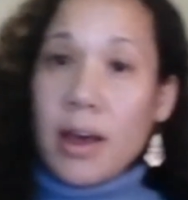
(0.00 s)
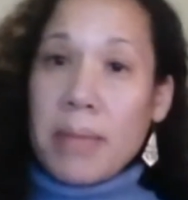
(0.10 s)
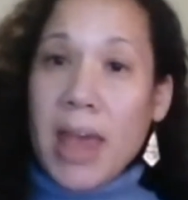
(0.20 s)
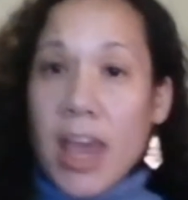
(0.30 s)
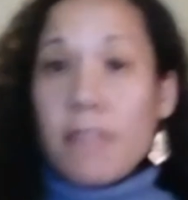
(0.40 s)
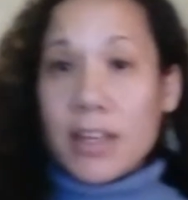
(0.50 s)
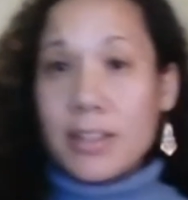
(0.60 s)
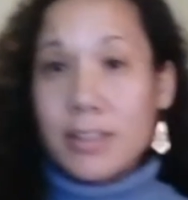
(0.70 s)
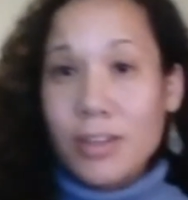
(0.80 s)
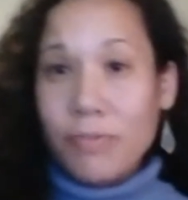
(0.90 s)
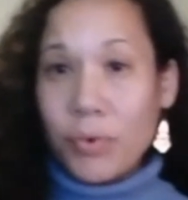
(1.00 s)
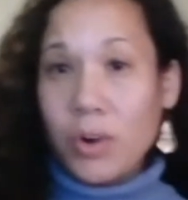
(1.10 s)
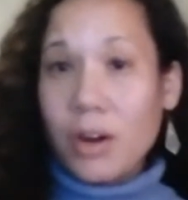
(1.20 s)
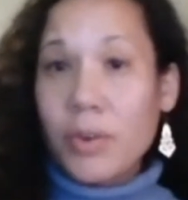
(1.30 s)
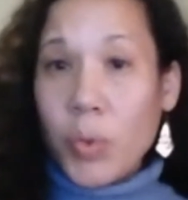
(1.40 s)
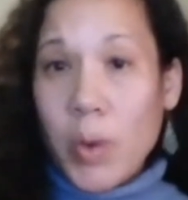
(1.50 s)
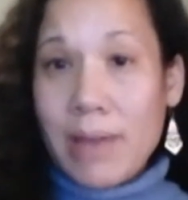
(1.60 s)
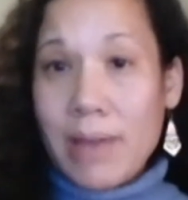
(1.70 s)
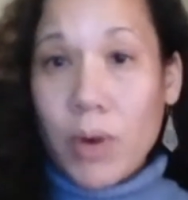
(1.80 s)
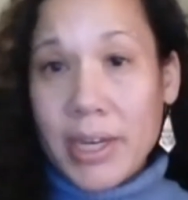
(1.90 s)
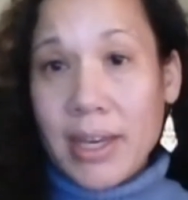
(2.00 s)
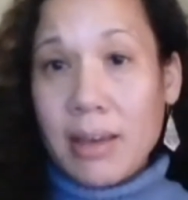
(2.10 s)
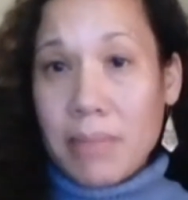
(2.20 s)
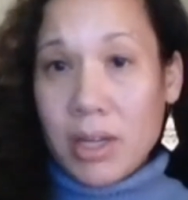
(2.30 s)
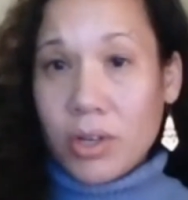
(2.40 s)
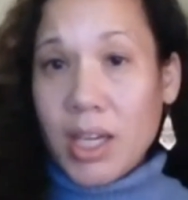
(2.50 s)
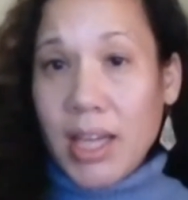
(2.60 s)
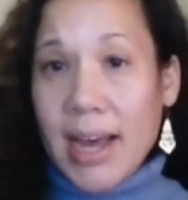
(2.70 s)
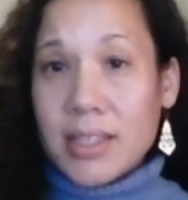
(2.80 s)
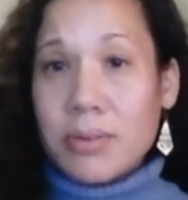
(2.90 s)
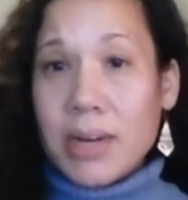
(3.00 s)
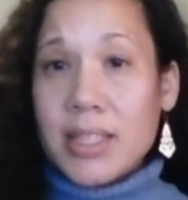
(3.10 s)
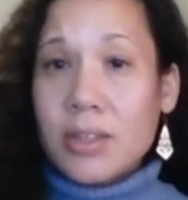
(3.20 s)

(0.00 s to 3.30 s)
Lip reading: havens for the white working and middle class, right?